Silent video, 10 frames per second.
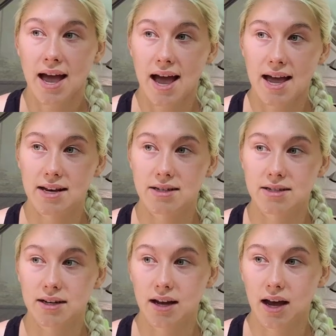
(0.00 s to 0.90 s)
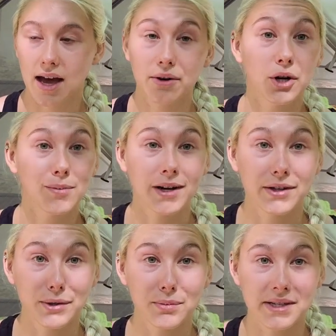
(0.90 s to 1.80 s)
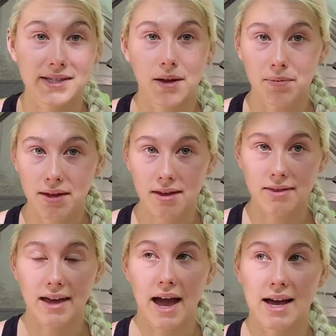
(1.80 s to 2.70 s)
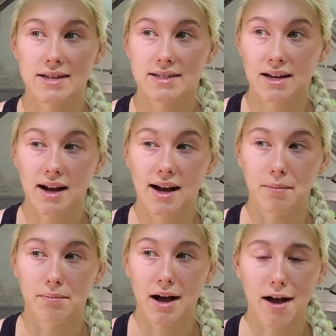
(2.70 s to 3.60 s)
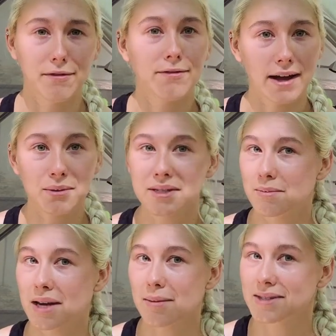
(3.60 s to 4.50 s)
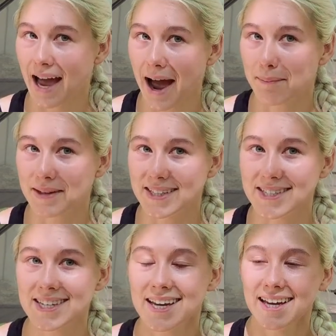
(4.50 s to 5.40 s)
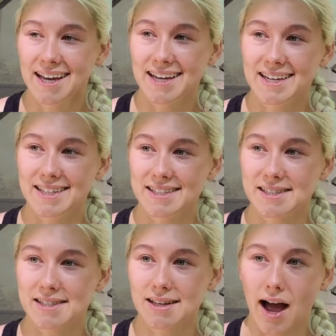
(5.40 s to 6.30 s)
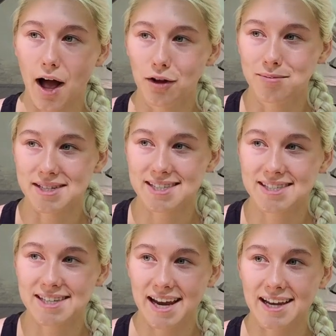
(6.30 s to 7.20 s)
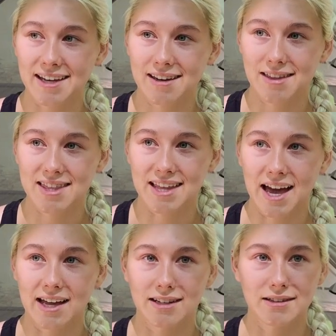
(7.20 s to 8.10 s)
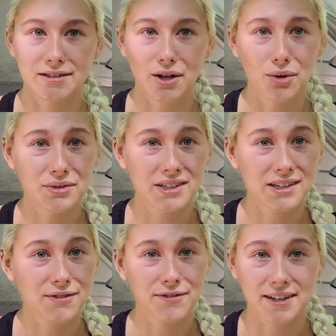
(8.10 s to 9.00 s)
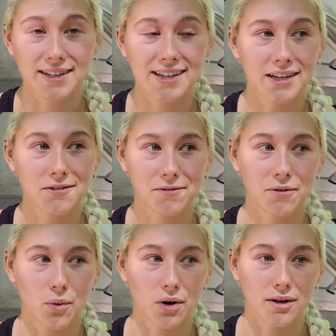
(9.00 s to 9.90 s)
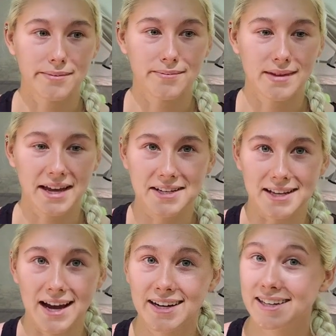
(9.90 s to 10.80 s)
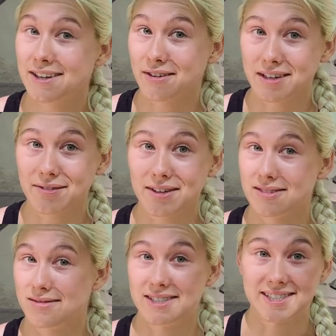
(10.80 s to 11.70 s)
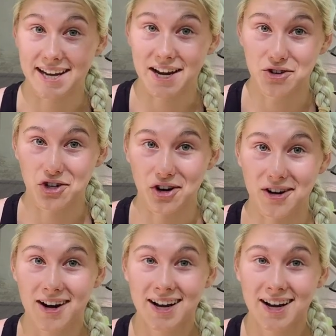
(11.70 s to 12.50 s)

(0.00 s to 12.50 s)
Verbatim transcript: And I don't know about you, but something that I've found sometimes happens is I'll mistake that lonely feeling for anxiety or even danger.